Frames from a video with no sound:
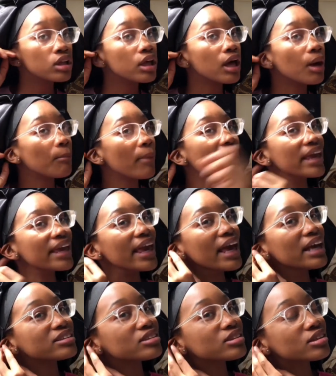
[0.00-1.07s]
For oh my
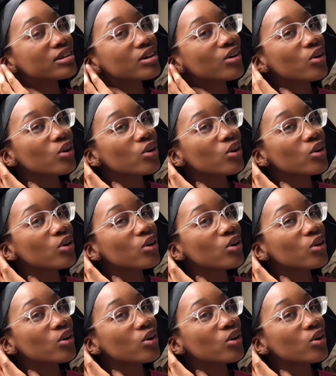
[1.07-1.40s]
ears